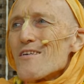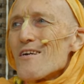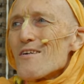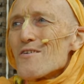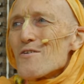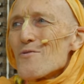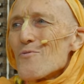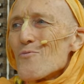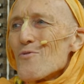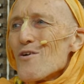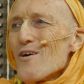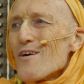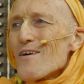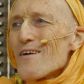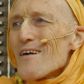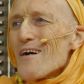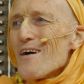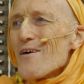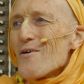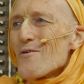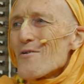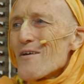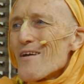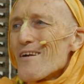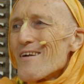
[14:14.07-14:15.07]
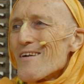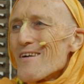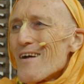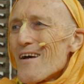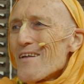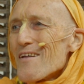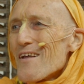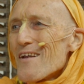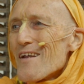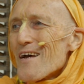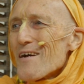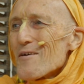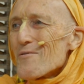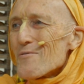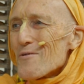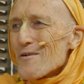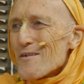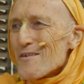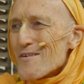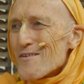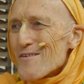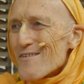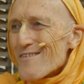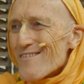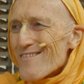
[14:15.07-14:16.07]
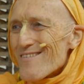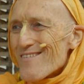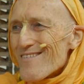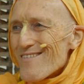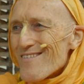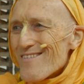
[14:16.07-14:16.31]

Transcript: doesn't work out in another language.